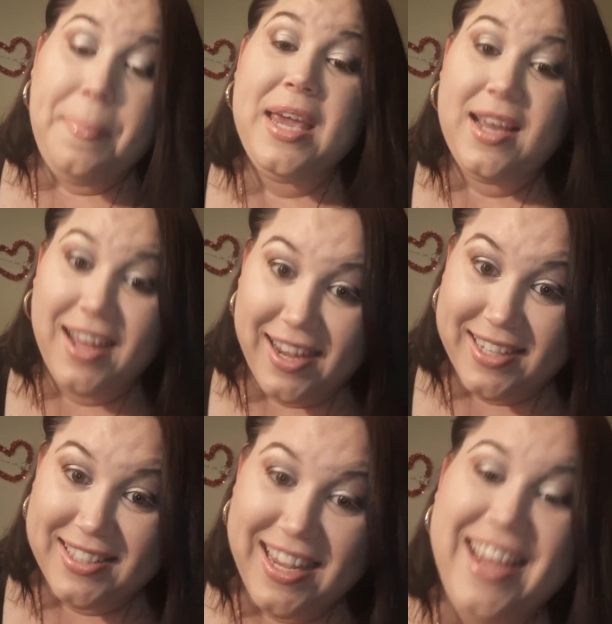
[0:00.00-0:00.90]

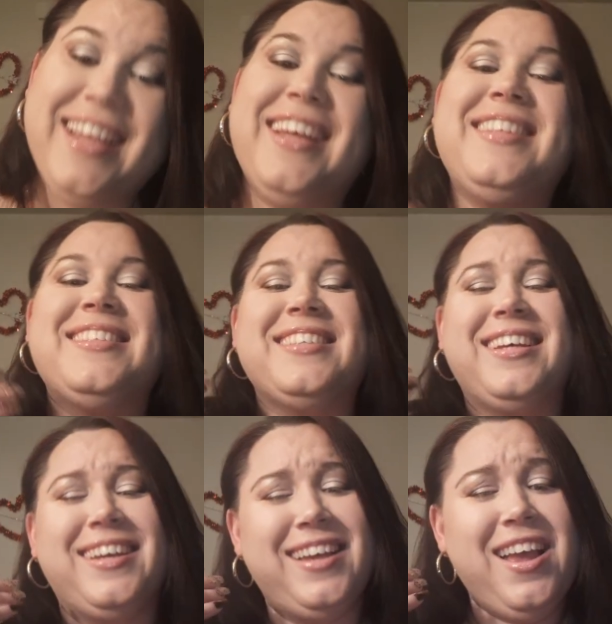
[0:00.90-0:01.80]
Because
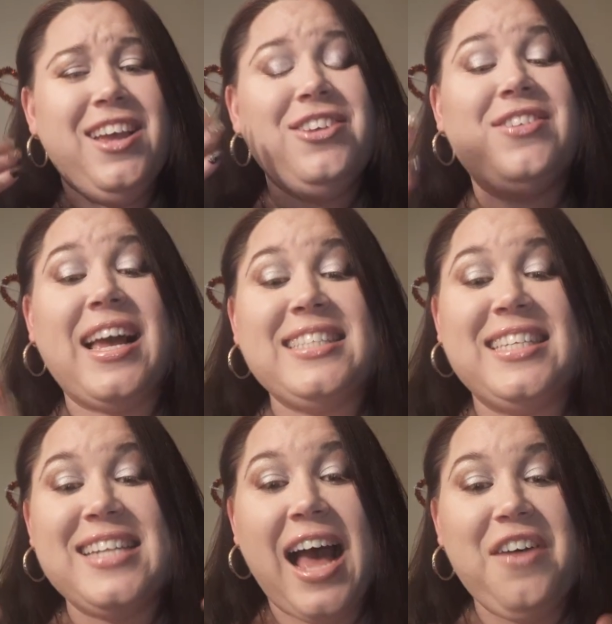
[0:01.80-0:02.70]
you guys
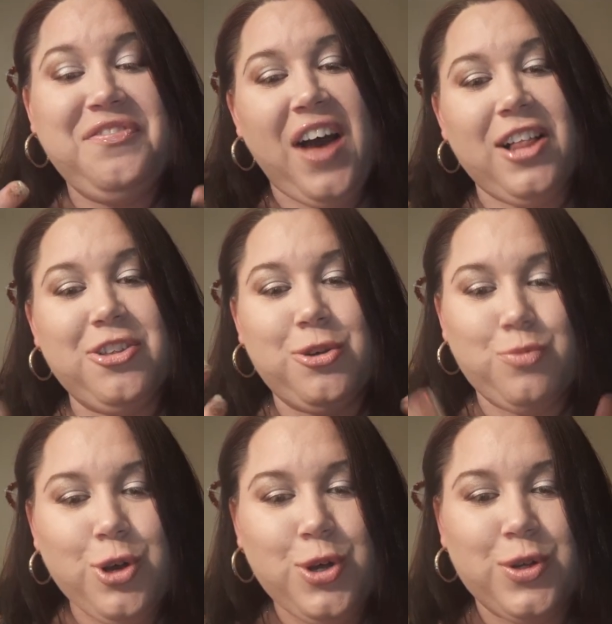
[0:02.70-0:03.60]
did not follow the
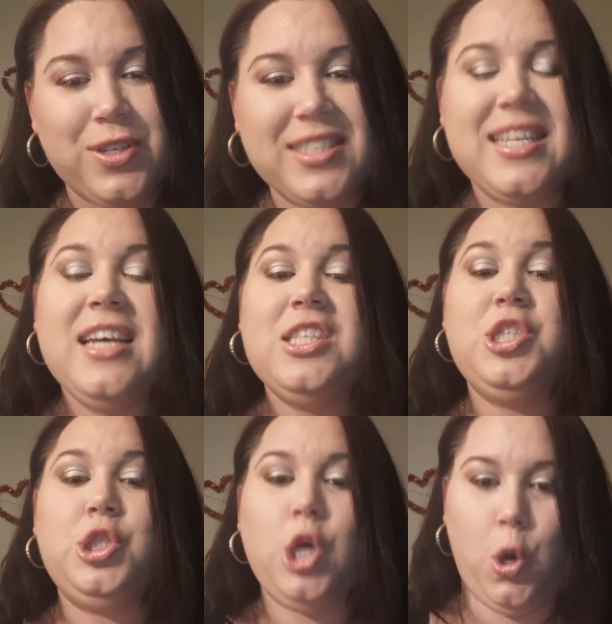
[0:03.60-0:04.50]
rules.
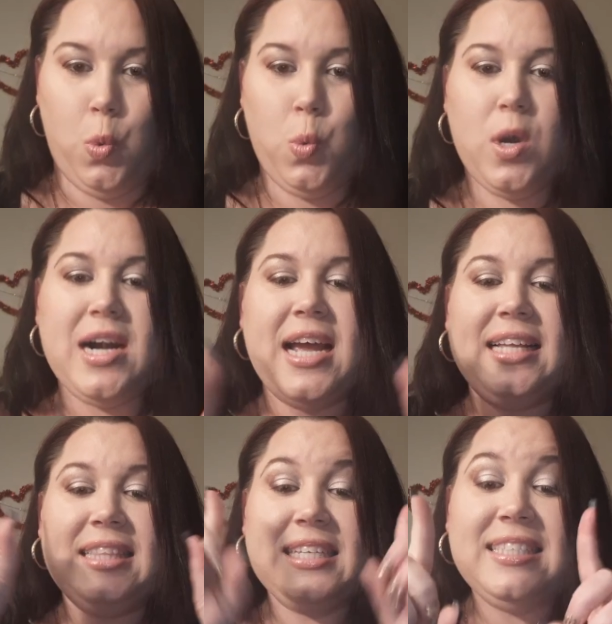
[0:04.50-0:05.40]
So
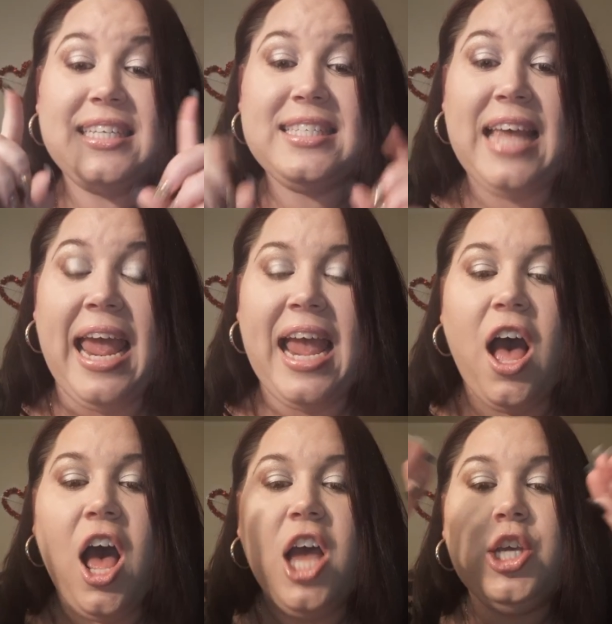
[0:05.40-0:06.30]
this is a
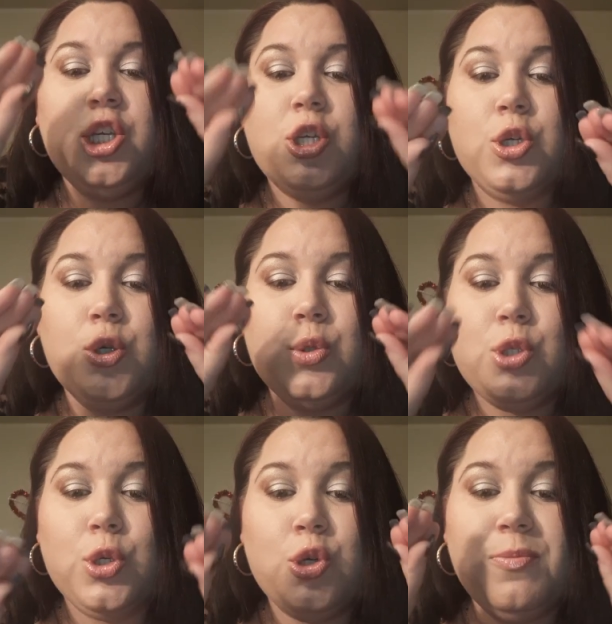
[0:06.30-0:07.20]

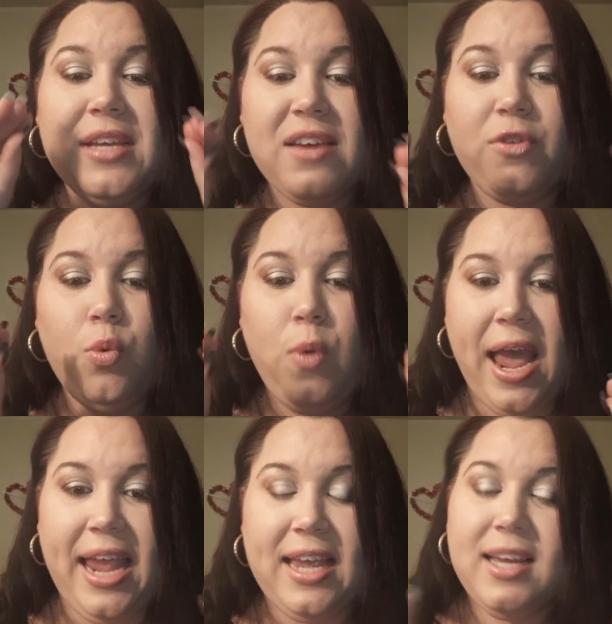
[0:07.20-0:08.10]
YouTube
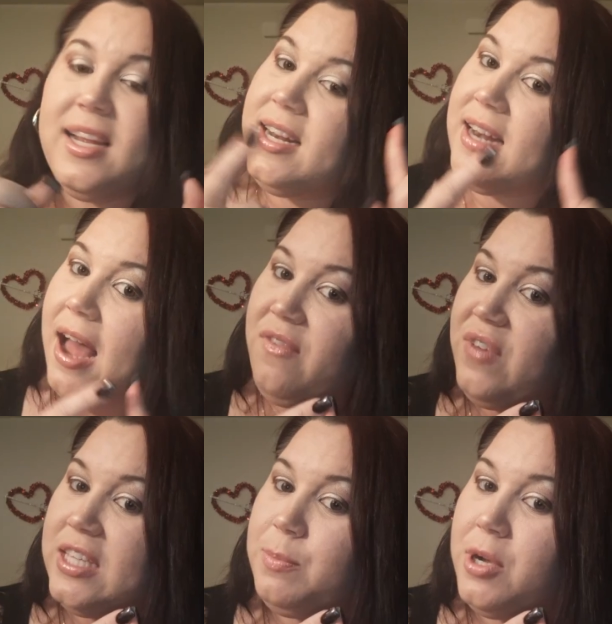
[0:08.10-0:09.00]
giveaway. Not
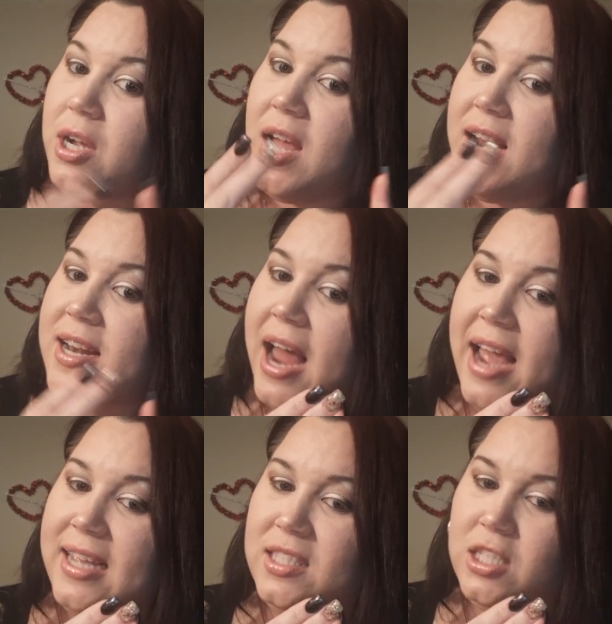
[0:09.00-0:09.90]
Facebook,
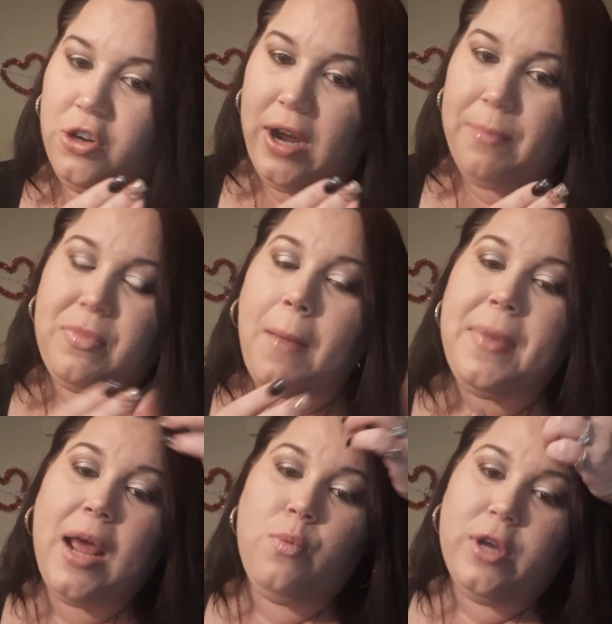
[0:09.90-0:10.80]
not Instagram.
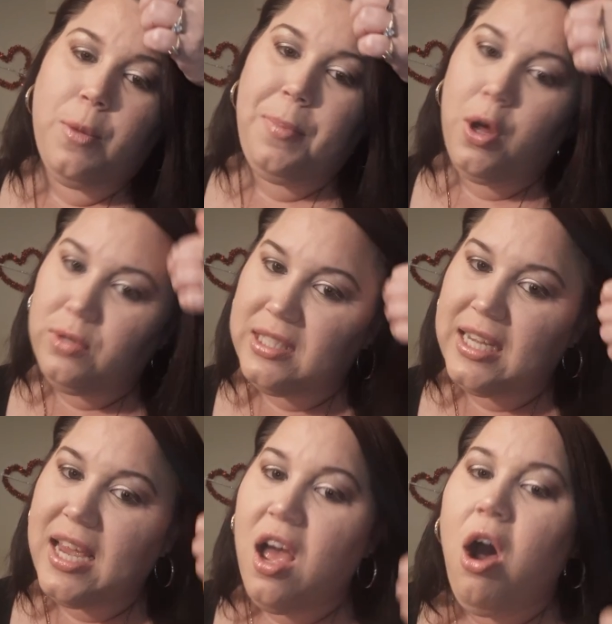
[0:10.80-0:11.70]
But I will post
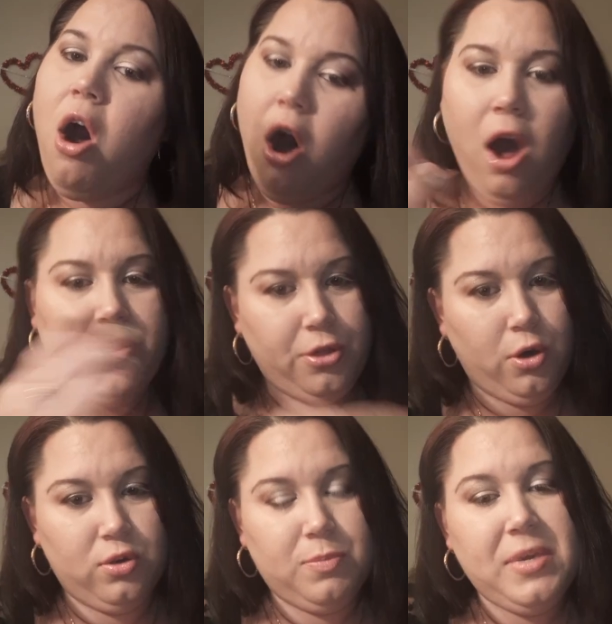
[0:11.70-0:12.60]
it on
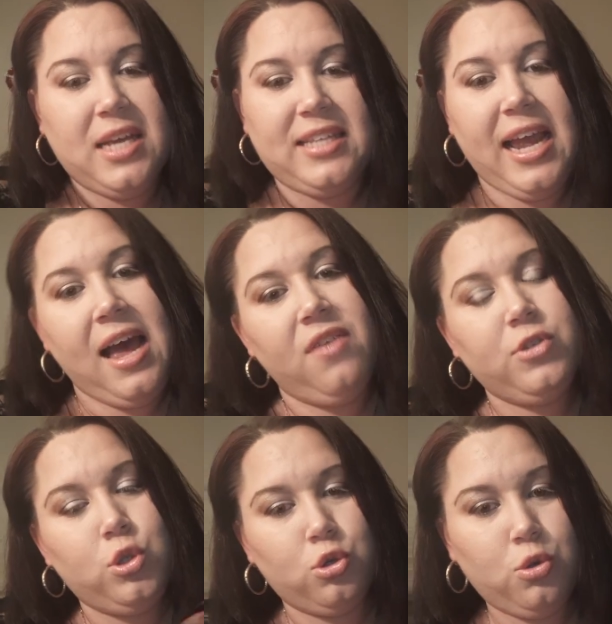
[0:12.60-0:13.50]
those because I have
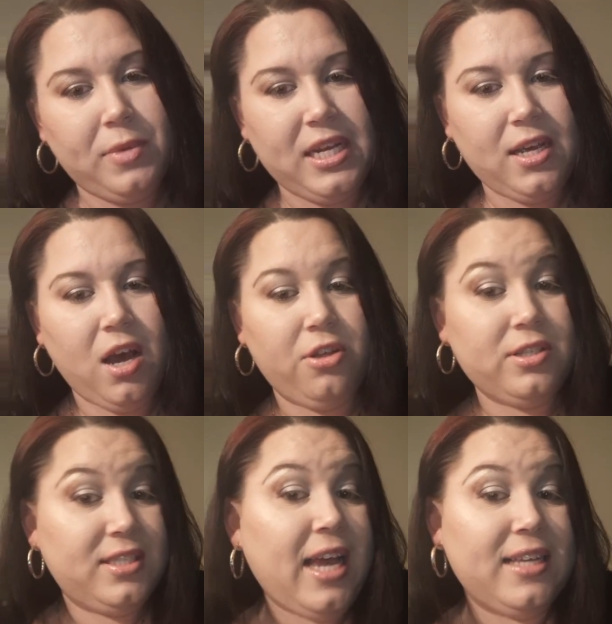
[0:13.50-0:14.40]
social media other
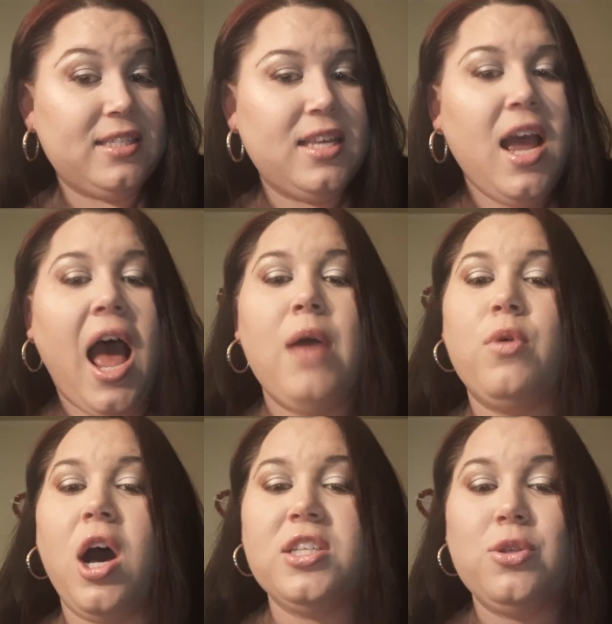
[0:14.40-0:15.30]
sites. I
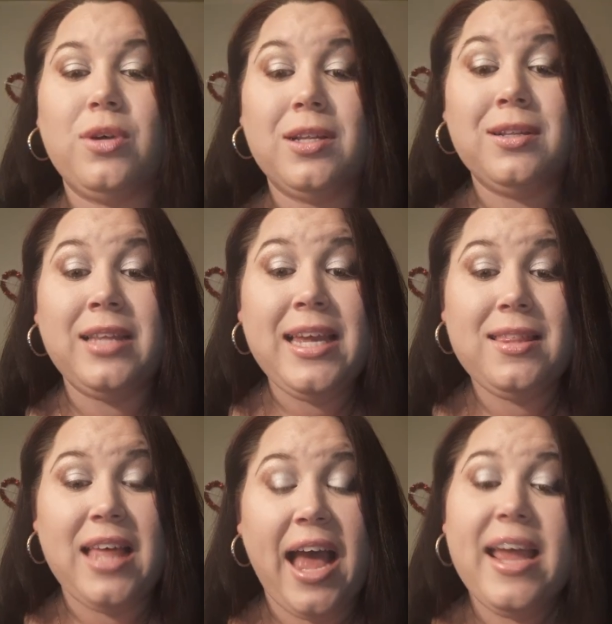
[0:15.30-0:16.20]
will also
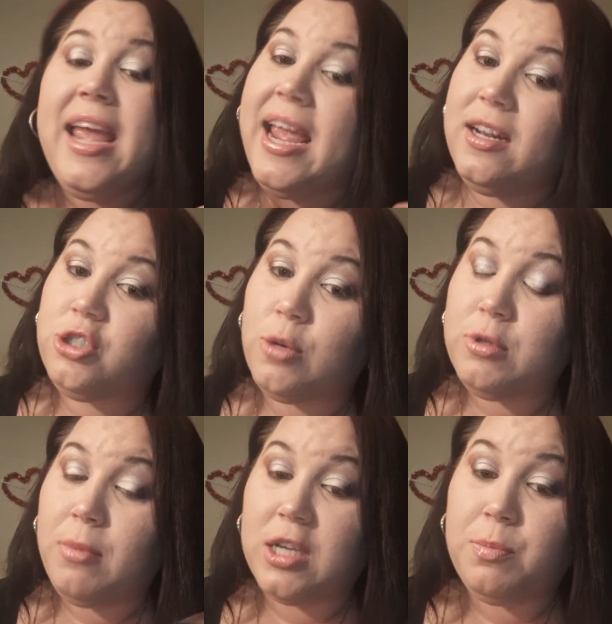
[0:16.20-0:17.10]
link that in the
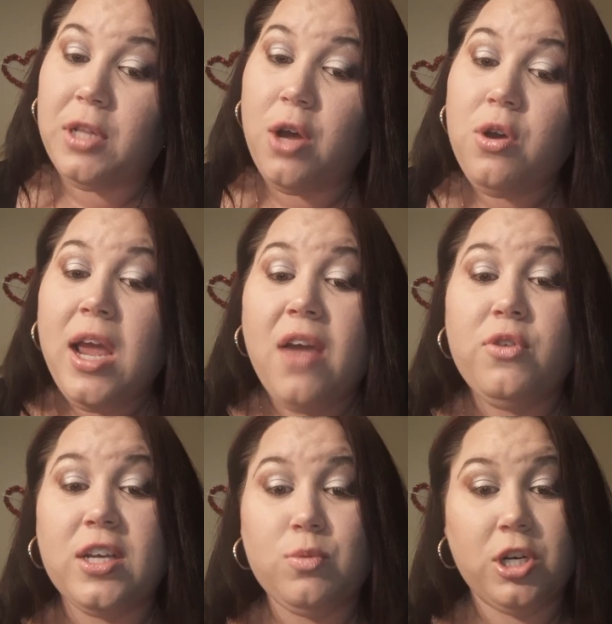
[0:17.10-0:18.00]
description box below if
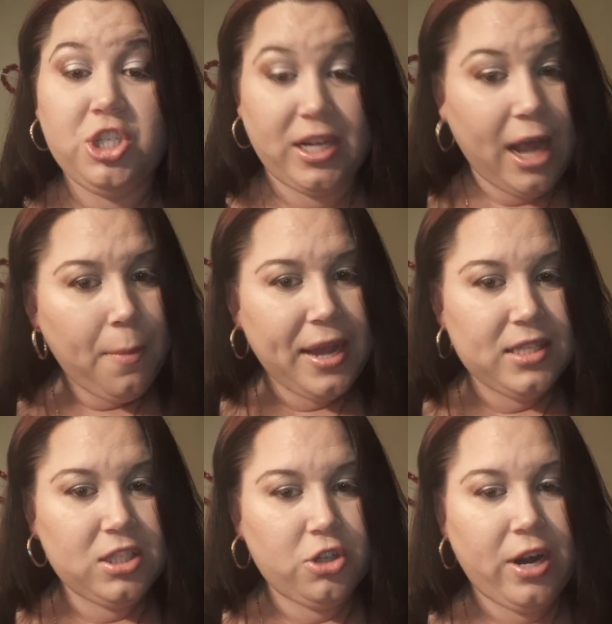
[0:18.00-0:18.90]
you guys want to check out my
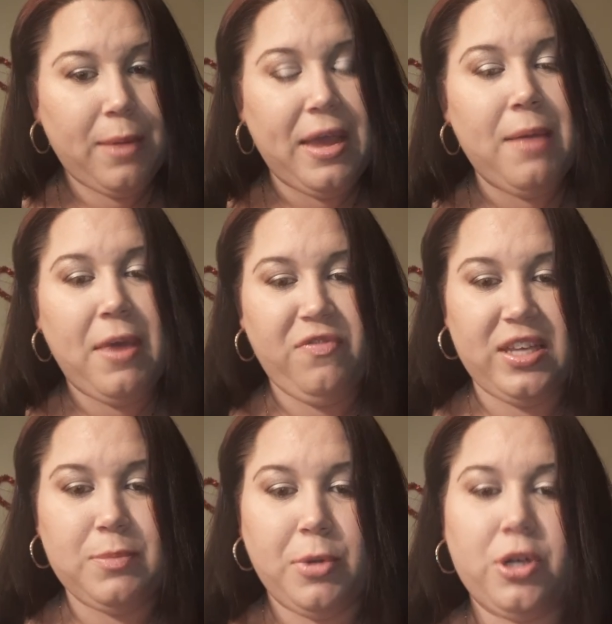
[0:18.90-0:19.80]
Instagram and my
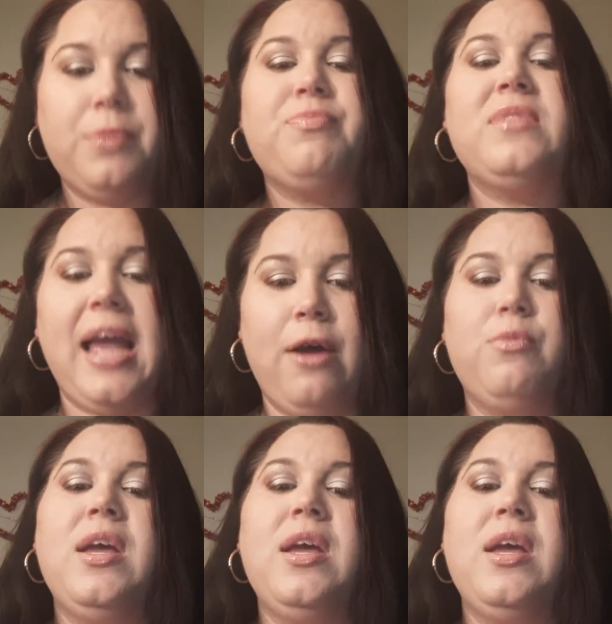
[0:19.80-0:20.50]
Facebook. Now,